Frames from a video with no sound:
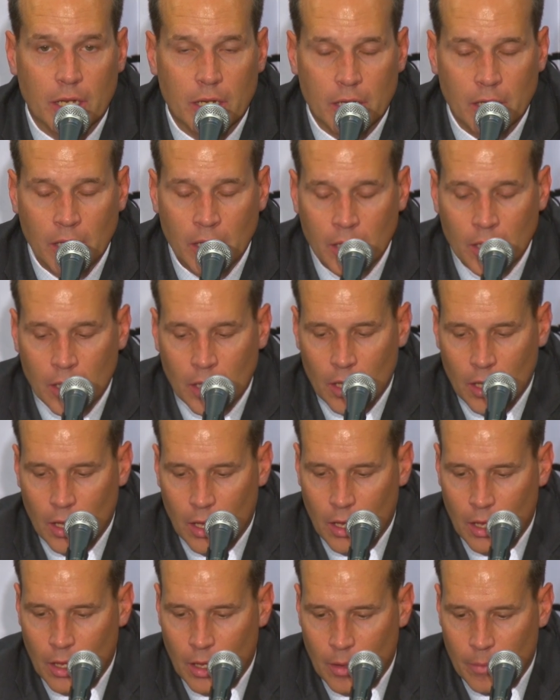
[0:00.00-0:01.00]
And,
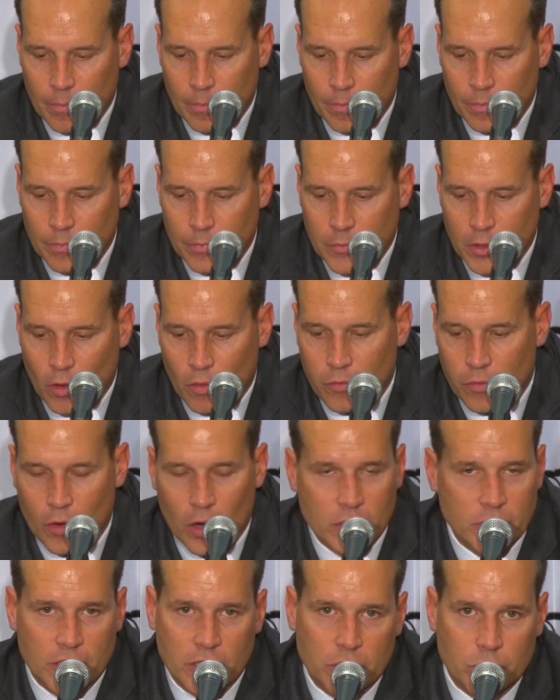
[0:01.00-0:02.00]
you know,
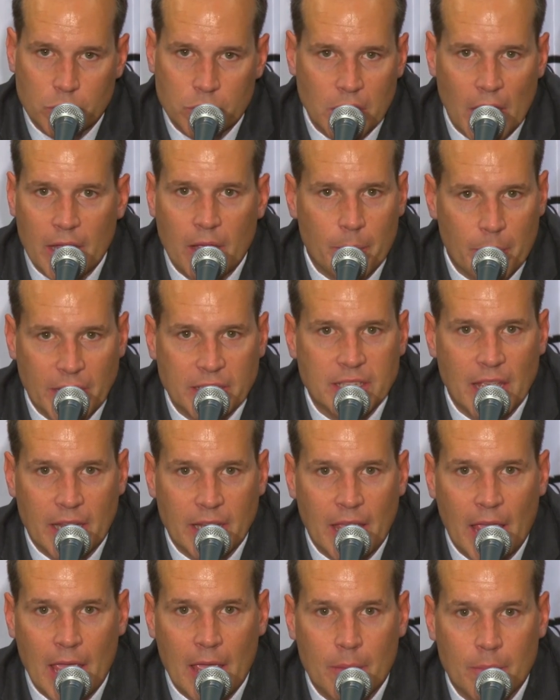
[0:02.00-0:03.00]
for us, this was like a Big
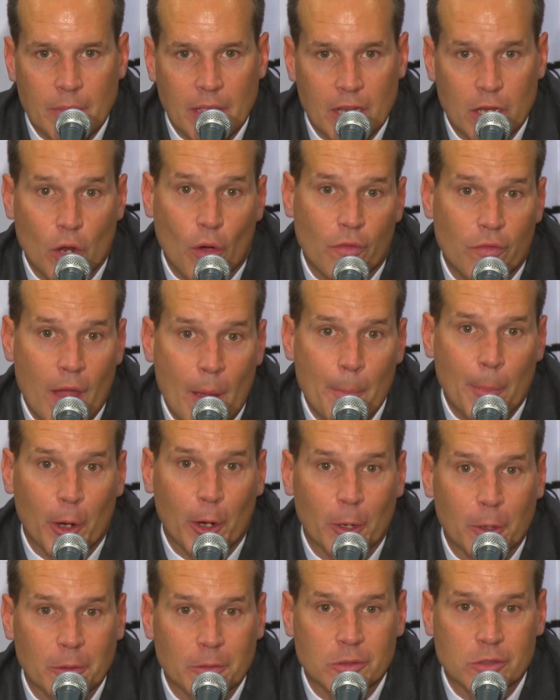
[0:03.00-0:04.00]
Ten game in
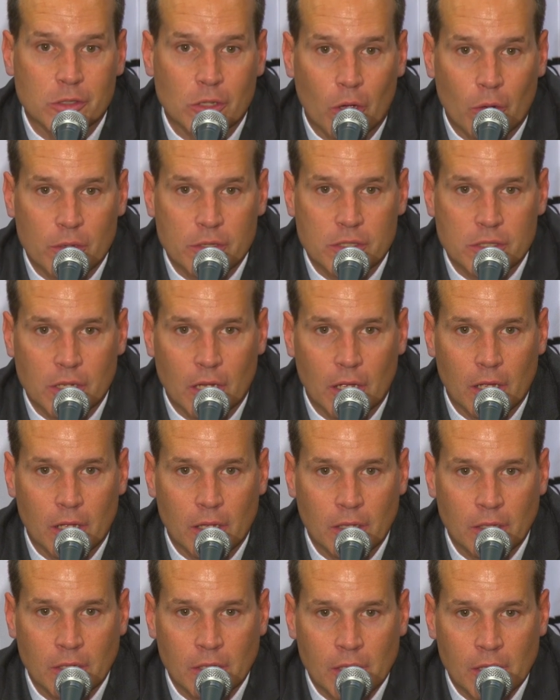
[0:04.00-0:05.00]
November. So it's
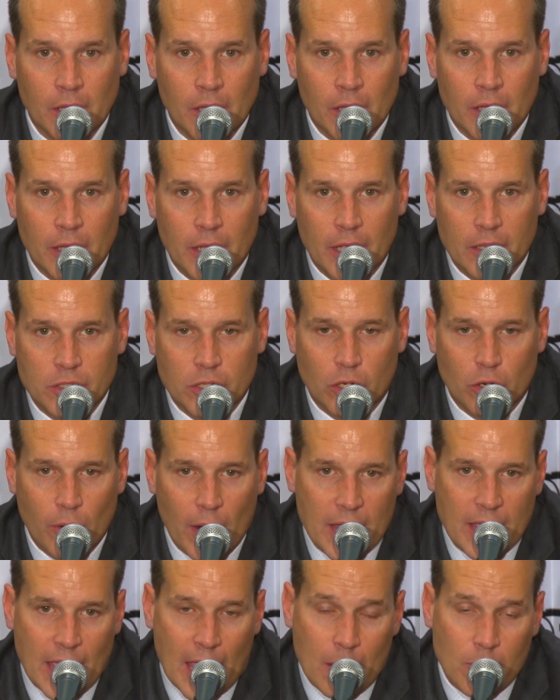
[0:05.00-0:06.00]
a
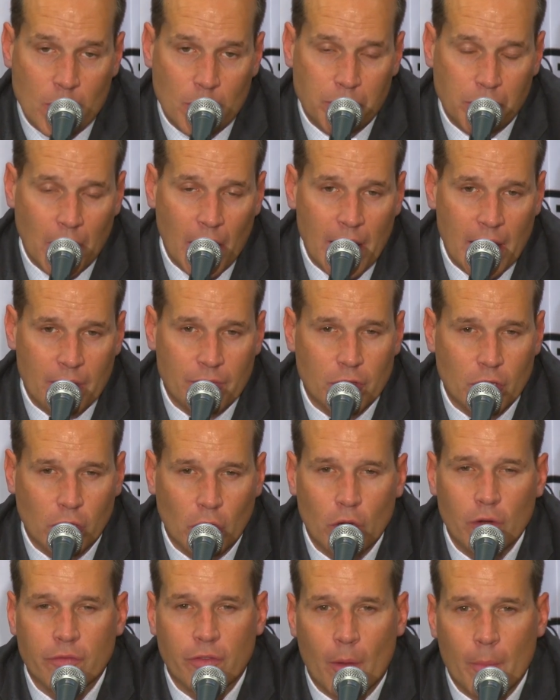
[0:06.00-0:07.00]
great game to play if
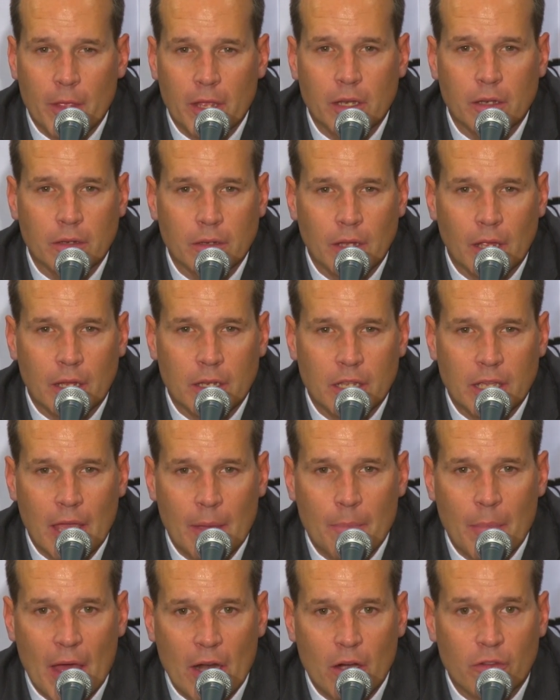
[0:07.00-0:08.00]
you learn from it and you
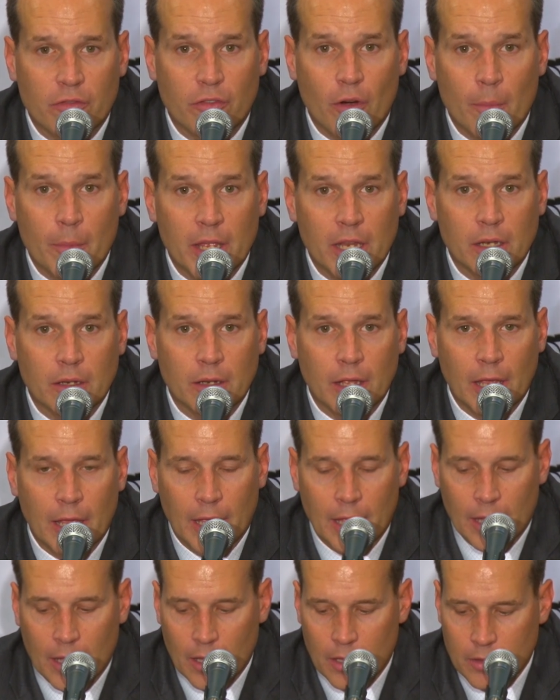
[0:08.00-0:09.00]
get better from it.
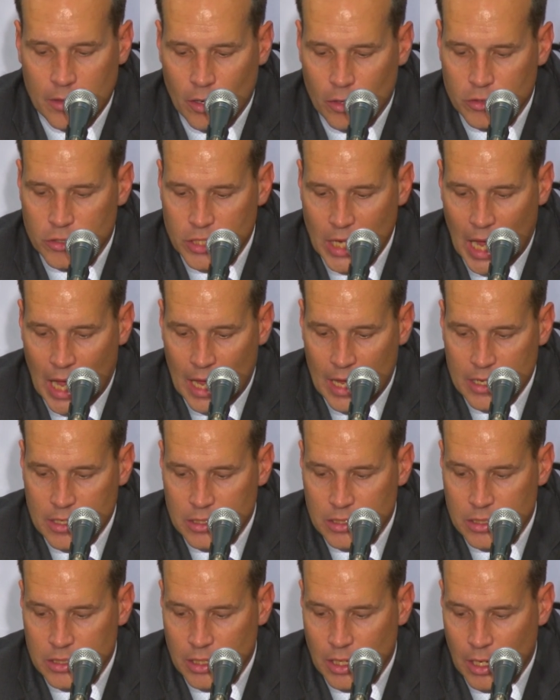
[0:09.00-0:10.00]
And their
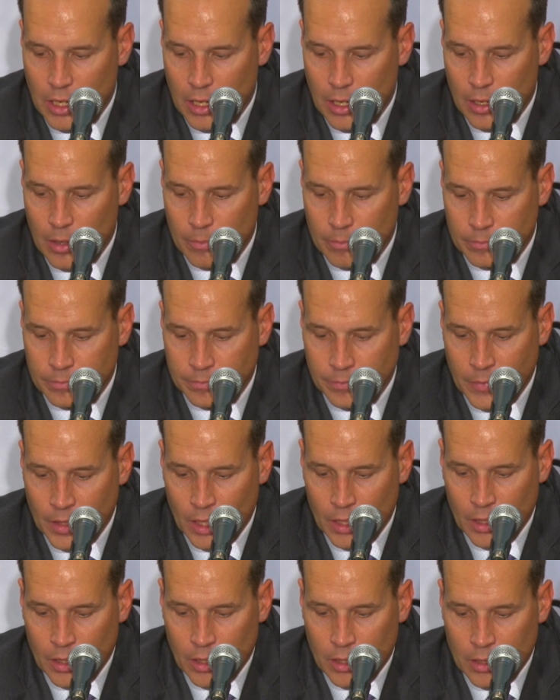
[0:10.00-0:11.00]
size,
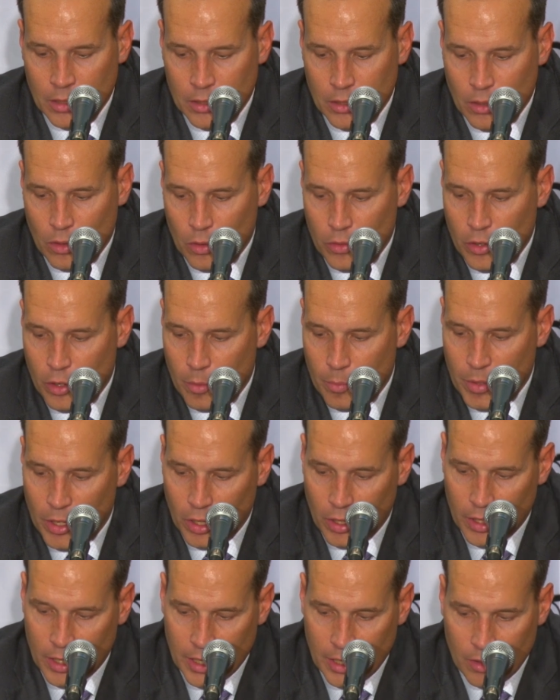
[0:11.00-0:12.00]
you know, their
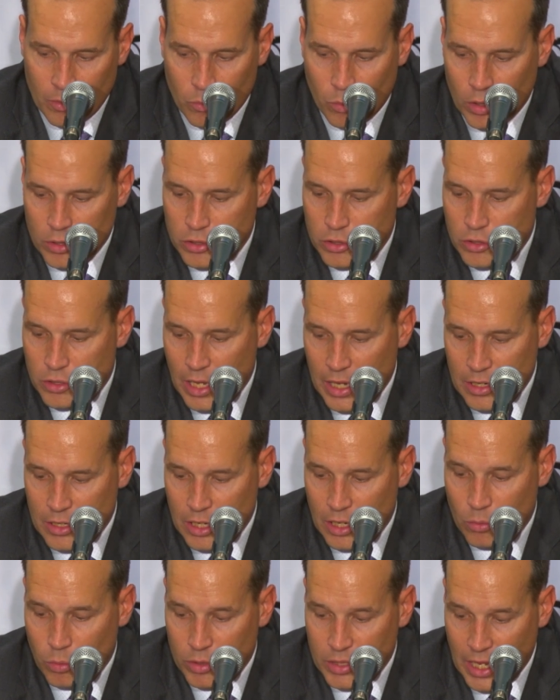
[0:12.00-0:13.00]
ability, what they
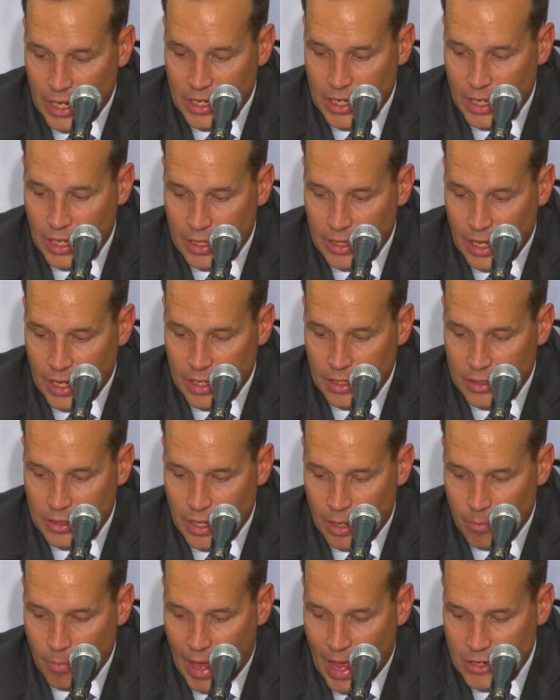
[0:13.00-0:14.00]
did,
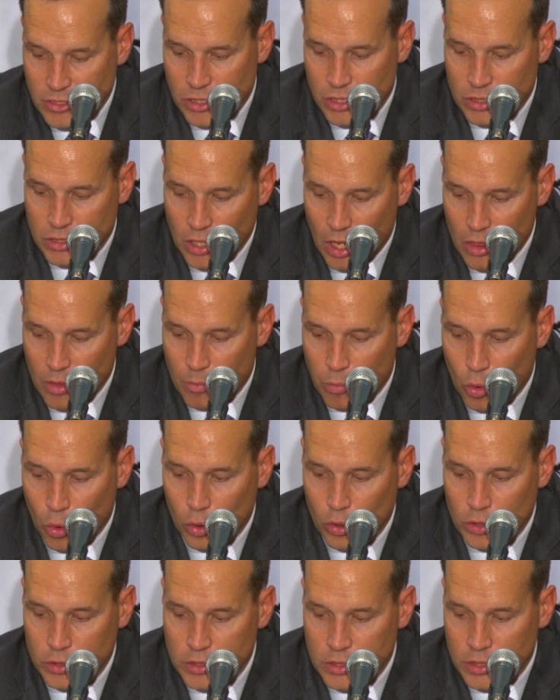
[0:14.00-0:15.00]
they matched us on the
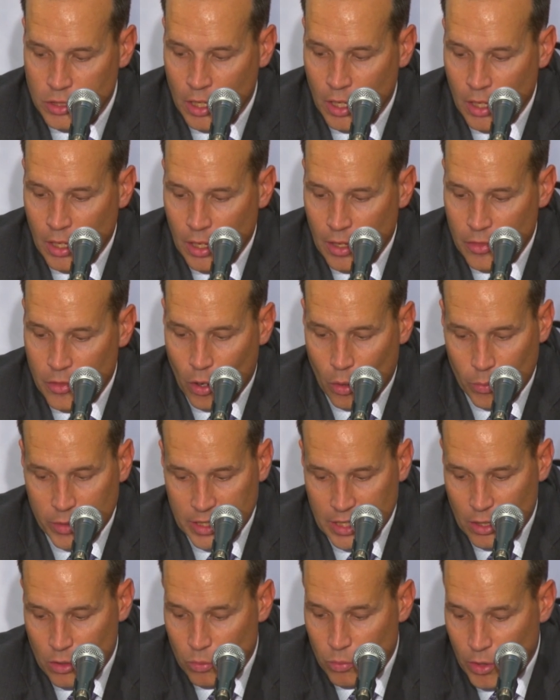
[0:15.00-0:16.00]
boards. Thought
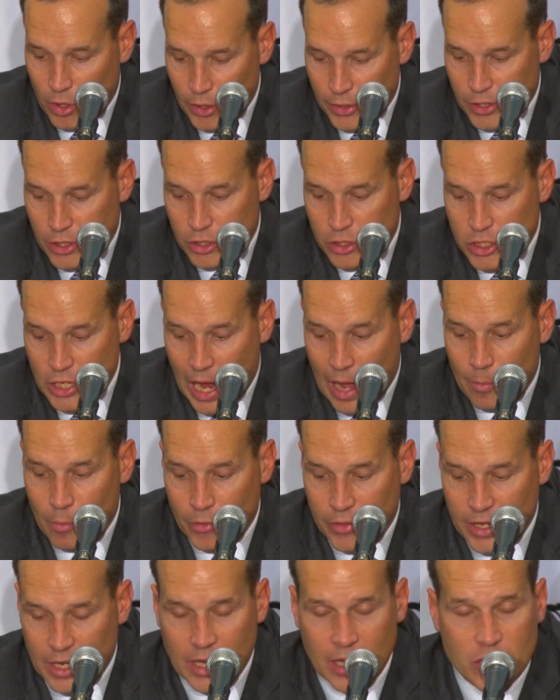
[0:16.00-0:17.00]
we did a really good
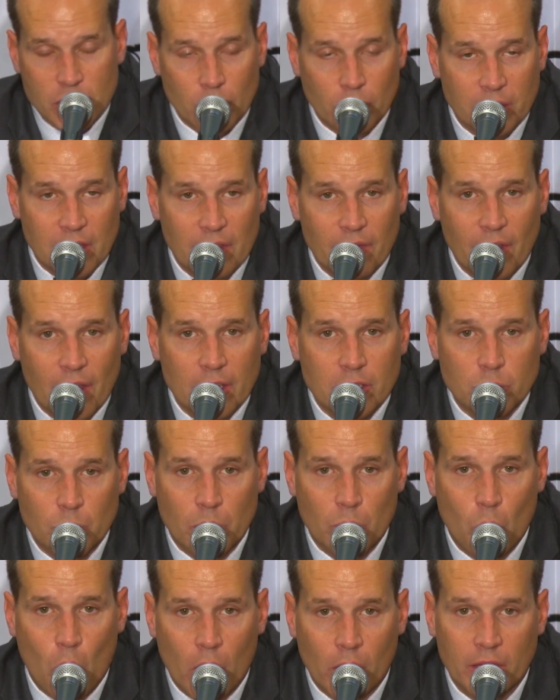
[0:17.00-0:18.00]
job on the initial
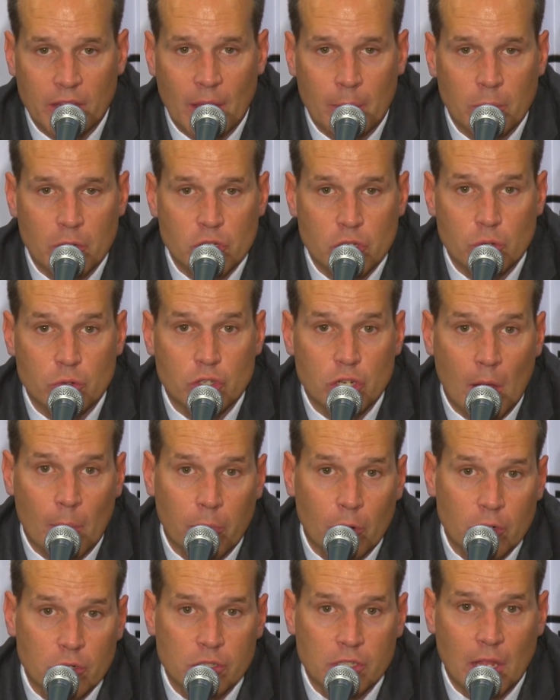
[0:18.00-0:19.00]
defense. We wanted them to shoot
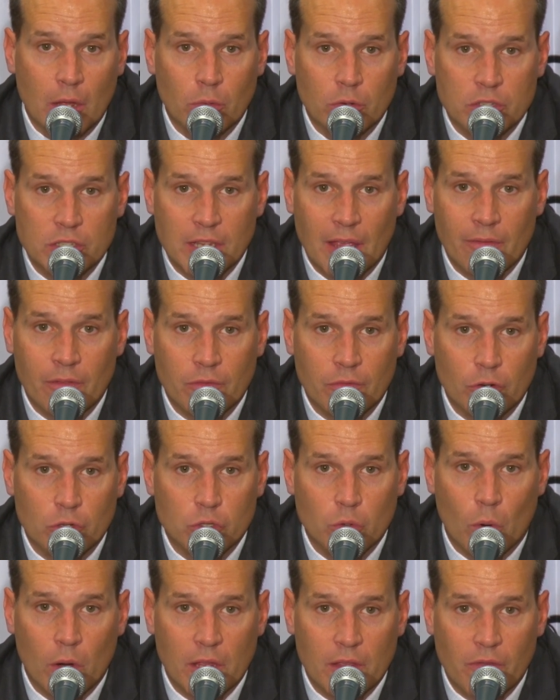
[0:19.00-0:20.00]
jumpers. They were 7 for
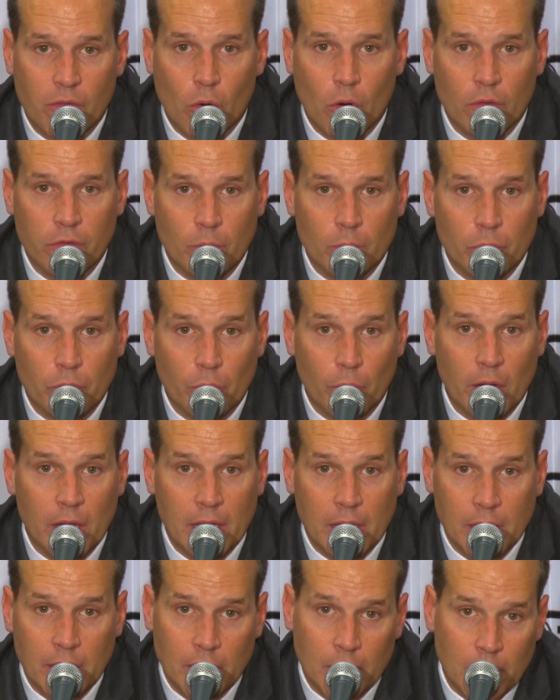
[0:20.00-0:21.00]
24 from
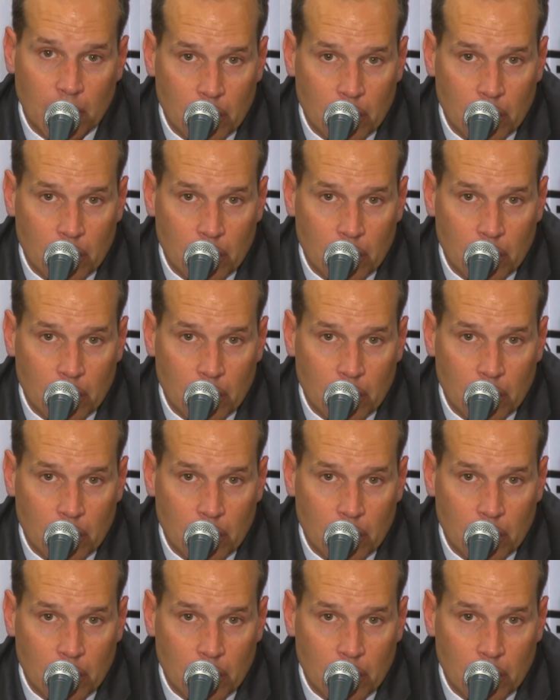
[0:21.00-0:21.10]
three.